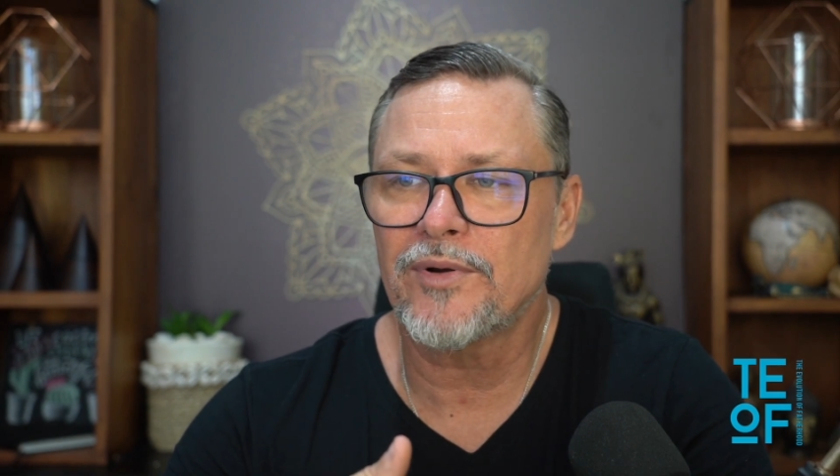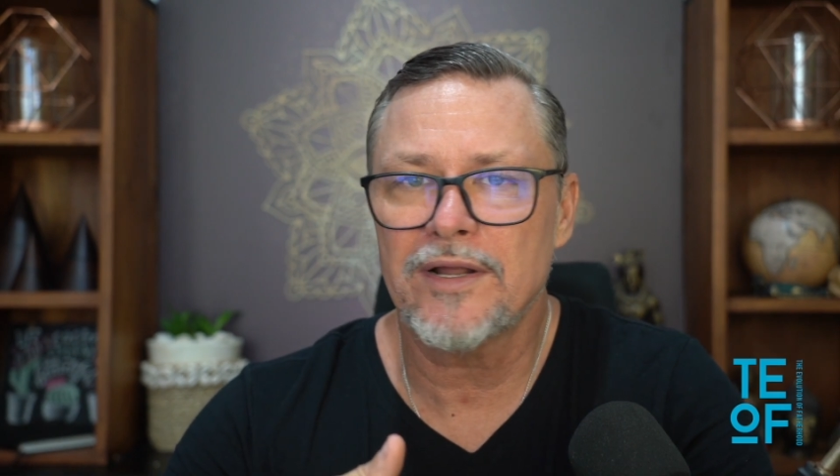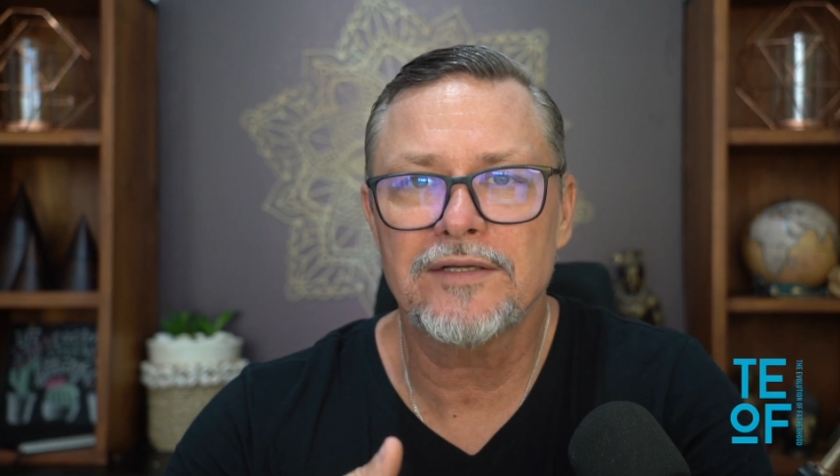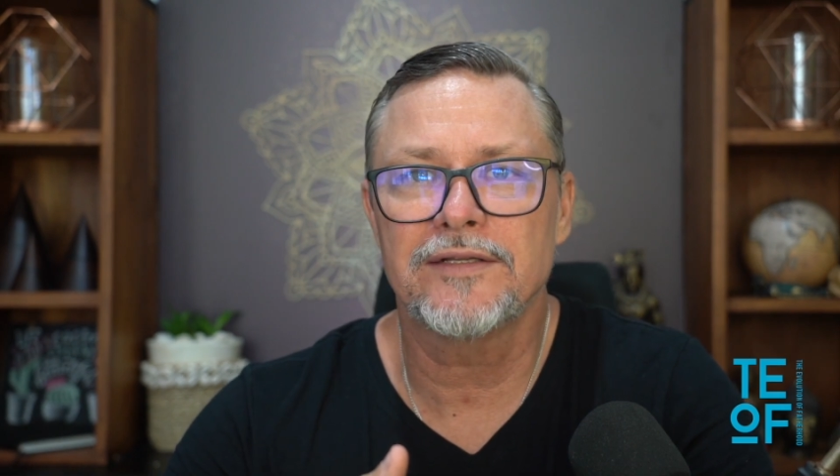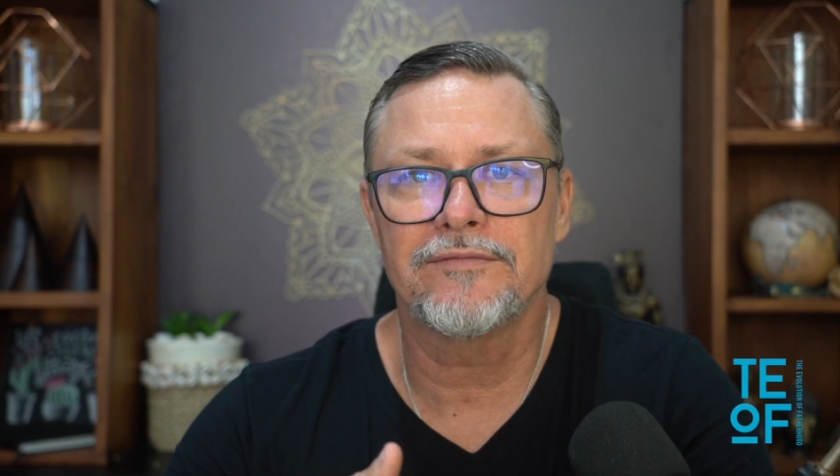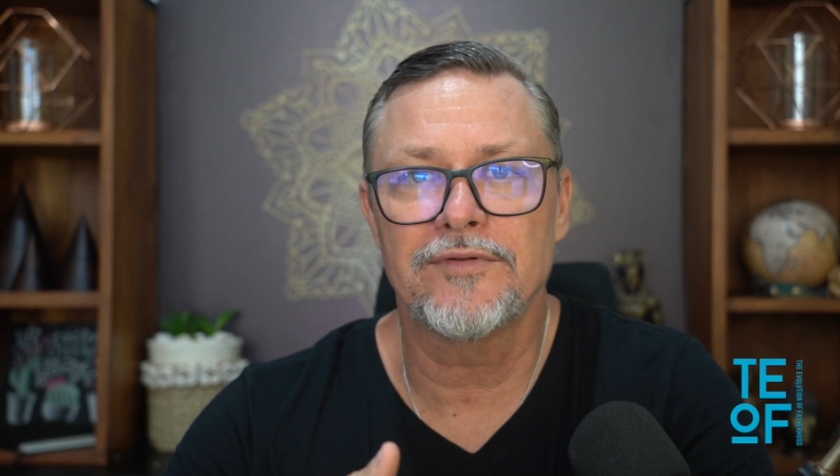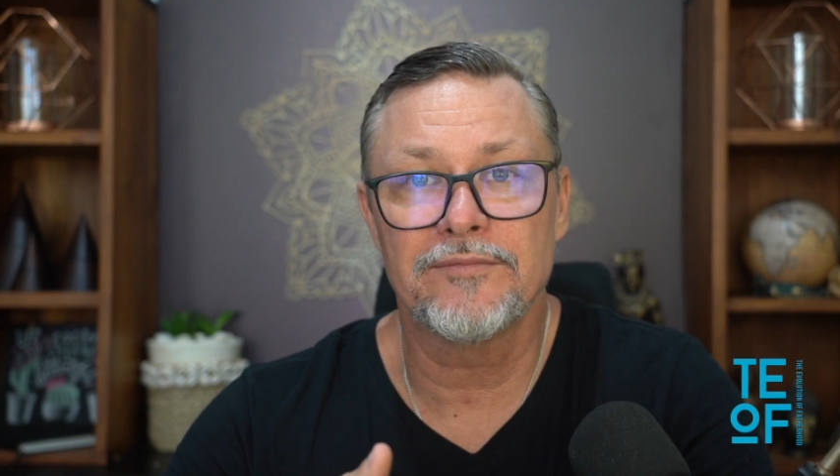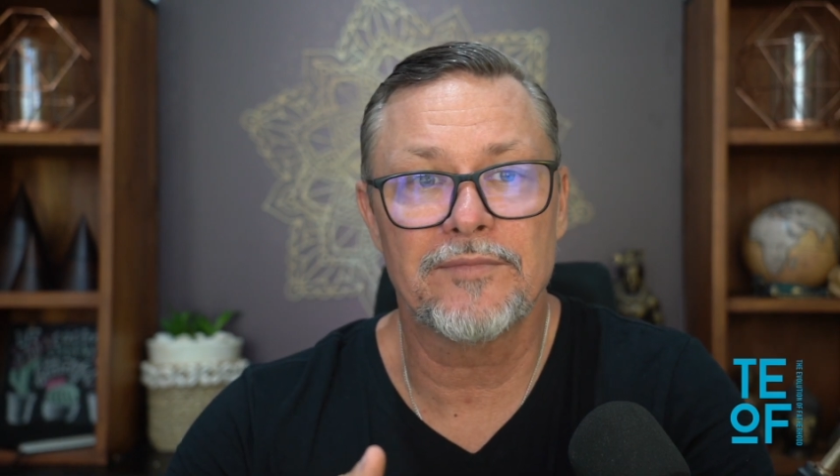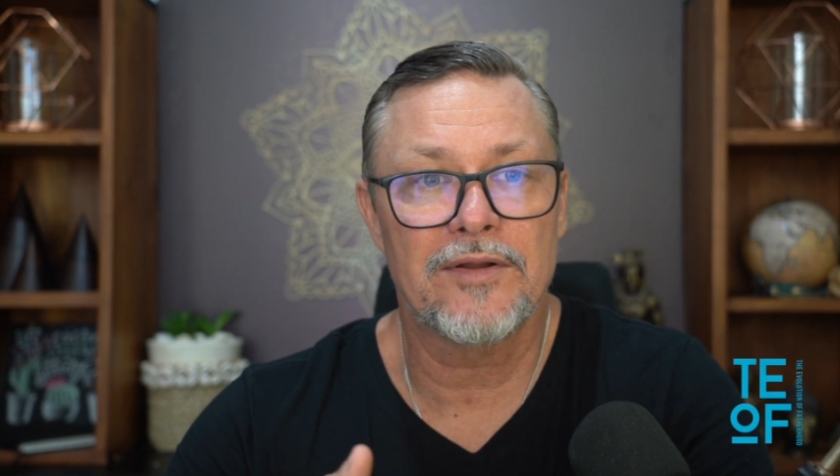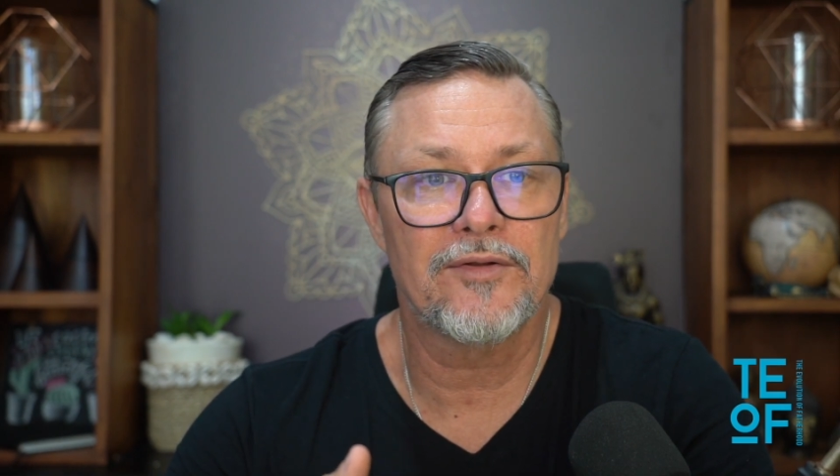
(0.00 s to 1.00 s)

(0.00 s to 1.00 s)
productive, and,